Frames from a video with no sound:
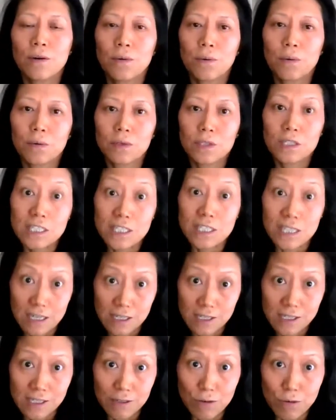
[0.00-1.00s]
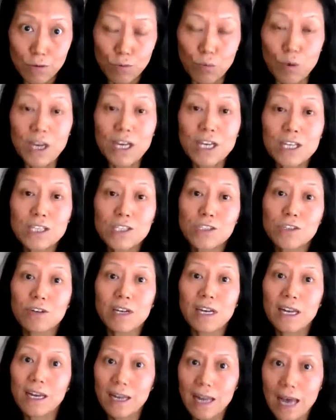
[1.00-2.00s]
discussing ways to
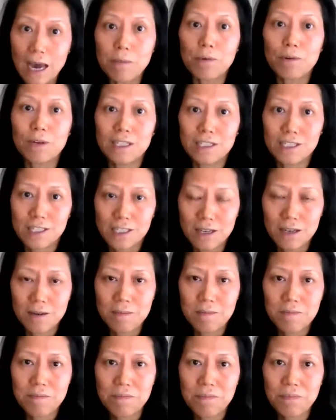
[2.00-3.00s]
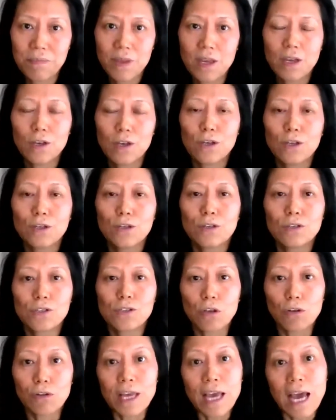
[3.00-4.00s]
collaborate.
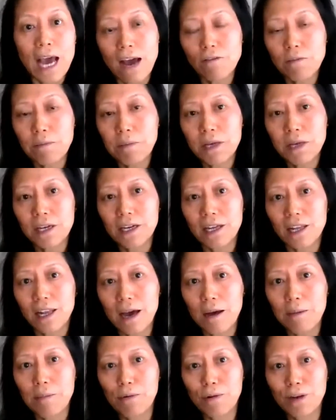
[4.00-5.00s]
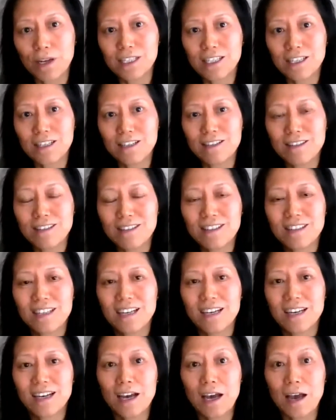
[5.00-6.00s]
So they have been collaborating
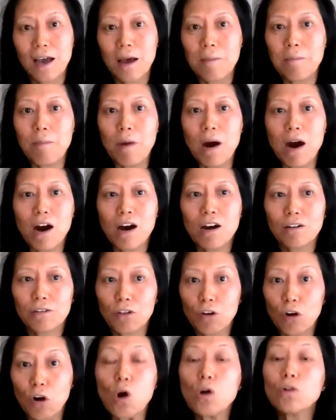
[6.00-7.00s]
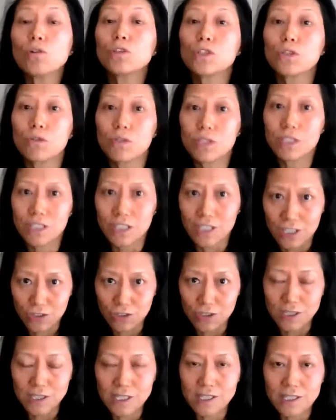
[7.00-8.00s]
among their own
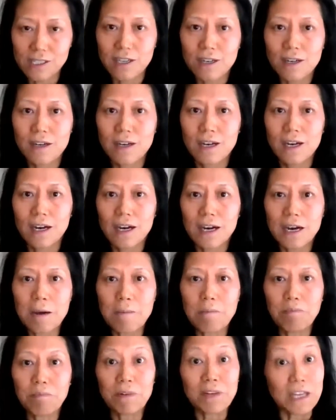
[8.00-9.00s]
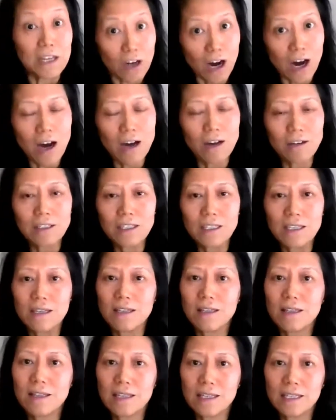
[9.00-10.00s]
jurisdictions. Later on
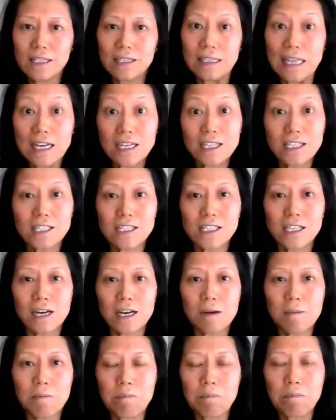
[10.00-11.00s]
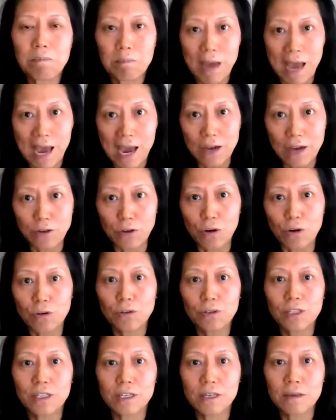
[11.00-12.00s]
in the next panel,
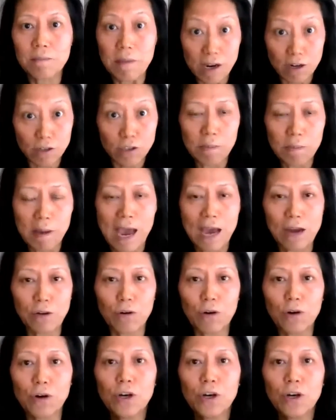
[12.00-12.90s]
the mayor's panel,